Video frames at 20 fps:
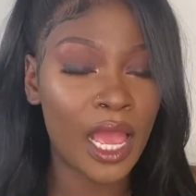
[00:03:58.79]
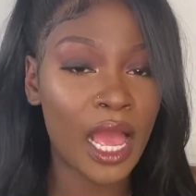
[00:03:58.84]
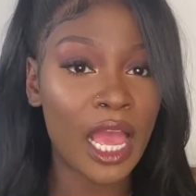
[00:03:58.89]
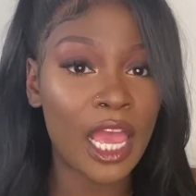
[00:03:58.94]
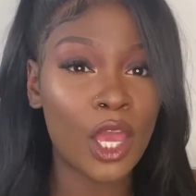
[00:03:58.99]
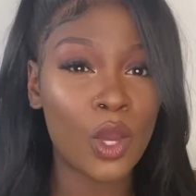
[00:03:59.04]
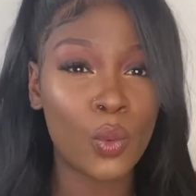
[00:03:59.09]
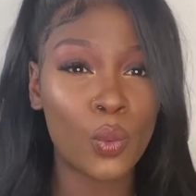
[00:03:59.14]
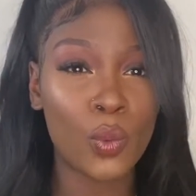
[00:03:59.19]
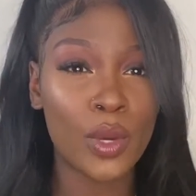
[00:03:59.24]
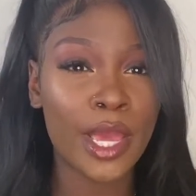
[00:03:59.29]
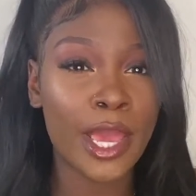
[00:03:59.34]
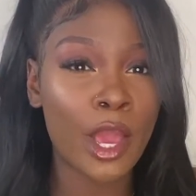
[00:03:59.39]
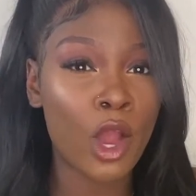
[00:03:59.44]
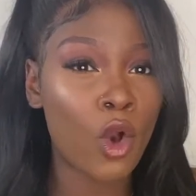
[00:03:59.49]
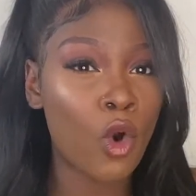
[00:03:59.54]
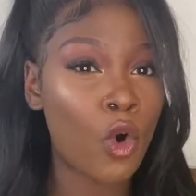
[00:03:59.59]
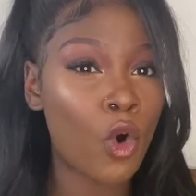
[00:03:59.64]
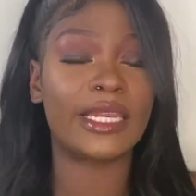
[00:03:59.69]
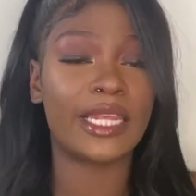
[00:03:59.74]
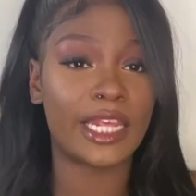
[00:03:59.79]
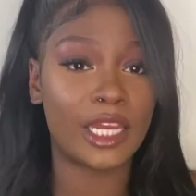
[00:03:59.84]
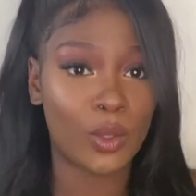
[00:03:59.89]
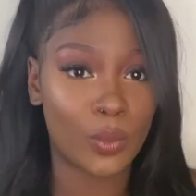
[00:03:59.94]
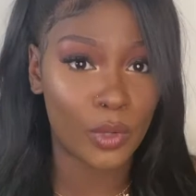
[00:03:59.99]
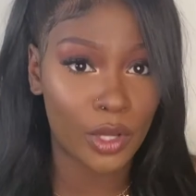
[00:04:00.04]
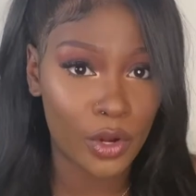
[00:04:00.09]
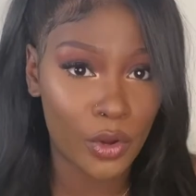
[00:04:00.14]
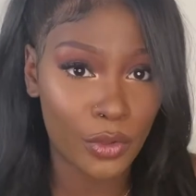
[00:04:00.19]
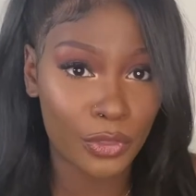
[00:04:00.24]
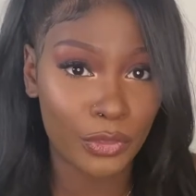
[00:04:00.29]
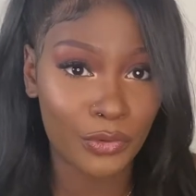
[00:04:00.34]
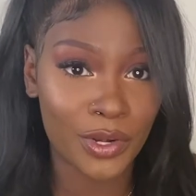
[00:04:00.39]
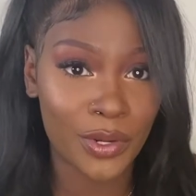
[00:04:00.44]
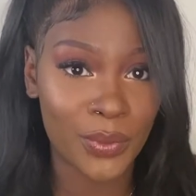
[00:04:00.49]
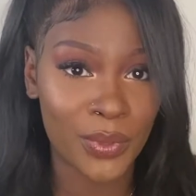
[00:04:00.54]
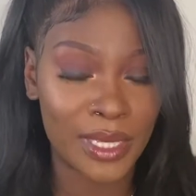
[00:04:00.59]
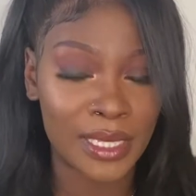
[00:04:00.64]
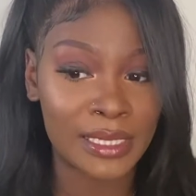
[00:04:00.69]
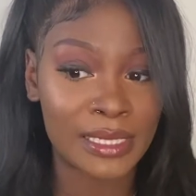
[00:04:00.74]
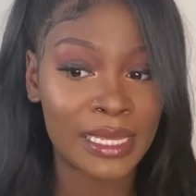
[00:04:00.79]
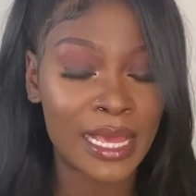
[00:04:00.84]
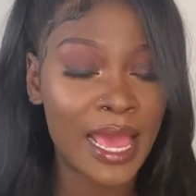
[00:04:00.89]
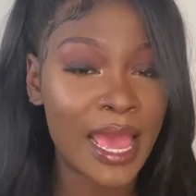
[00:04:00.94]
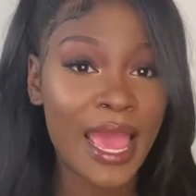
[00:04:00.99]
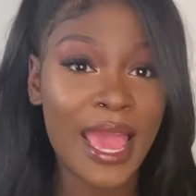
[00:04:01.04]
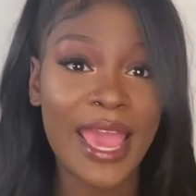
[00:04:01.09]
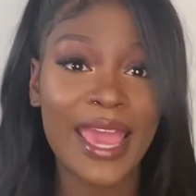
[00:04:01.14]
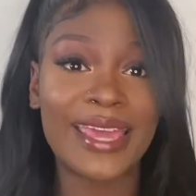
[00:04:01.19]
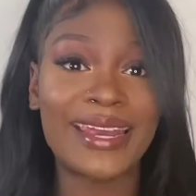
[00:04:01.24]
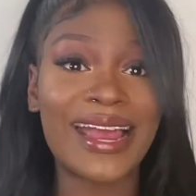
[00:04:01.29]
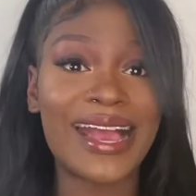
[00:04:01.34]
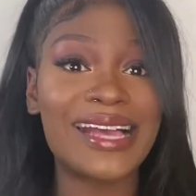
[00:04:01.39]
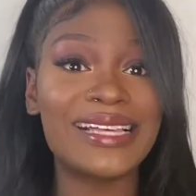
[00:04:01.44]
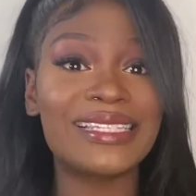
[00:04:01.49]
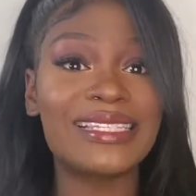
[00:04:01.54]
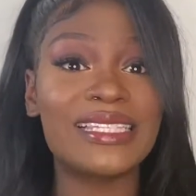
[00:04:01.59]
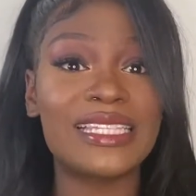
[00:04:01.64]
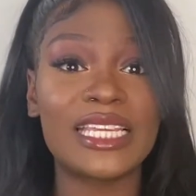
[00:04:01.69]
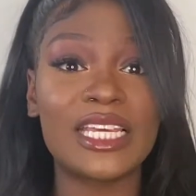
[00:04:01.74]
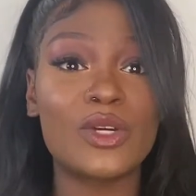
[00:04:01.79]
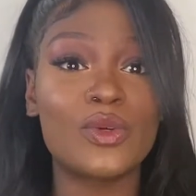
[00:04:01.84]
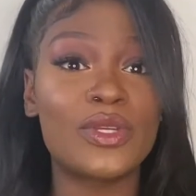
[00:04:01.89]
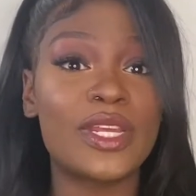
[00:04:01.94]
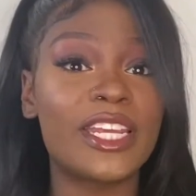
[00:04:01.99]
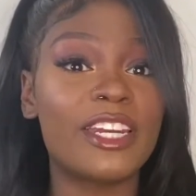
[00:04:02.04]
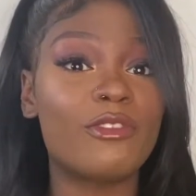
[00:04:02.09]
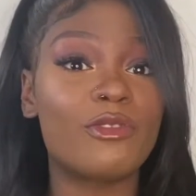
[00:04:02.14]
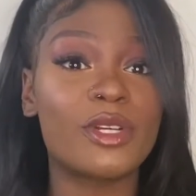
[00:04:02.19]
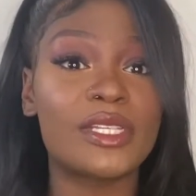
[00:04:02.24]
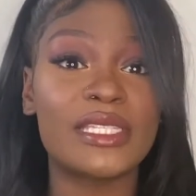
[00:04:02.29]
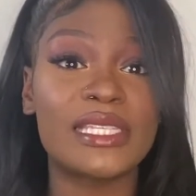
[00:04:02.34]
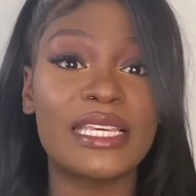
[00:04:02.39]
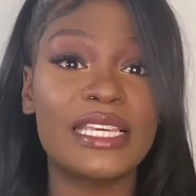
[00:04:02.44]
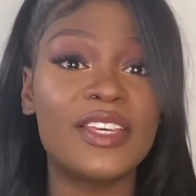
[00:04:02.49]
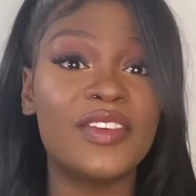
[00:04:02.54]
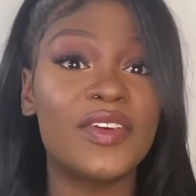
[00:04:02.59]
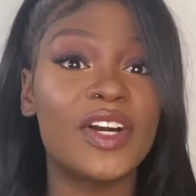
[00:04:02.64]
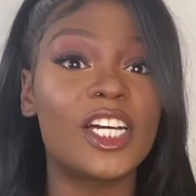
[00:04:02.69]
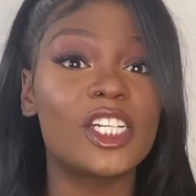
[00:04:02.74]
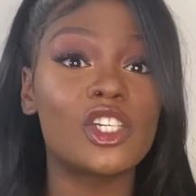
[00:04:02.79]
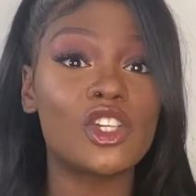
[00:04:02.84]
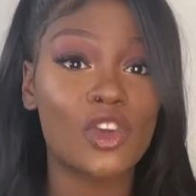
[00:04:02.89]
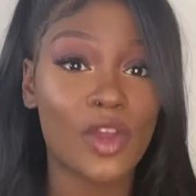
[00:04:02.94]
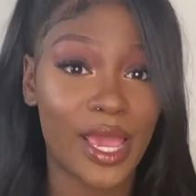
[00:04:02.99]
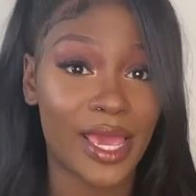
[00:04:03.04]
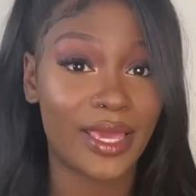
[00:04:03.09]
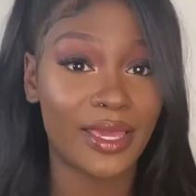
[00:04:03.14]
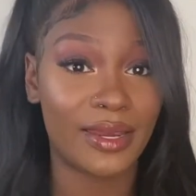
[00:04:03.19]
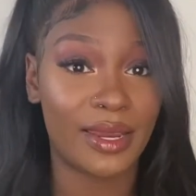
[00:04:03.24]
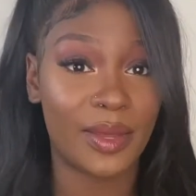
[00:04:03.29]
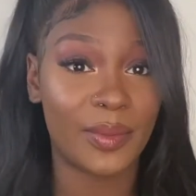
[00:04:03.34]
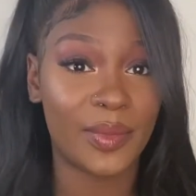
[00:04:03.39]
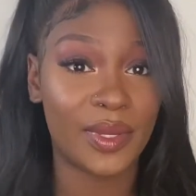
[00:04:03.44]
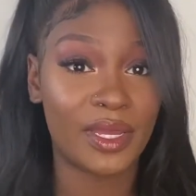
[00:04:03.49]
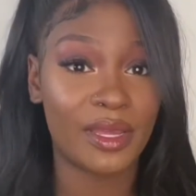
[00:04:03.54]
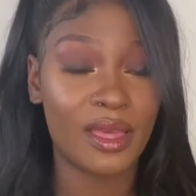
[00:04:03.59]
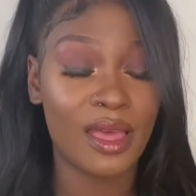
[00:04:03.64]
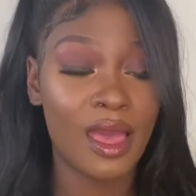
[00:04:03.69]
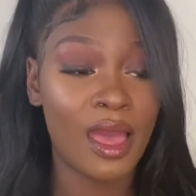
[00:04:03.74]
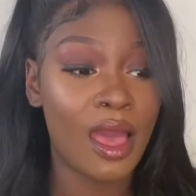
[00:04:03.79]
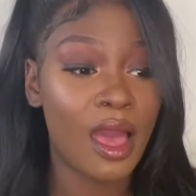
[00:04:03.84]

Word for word: it went on and it on three weeks, and I still didn't receive a tracking number.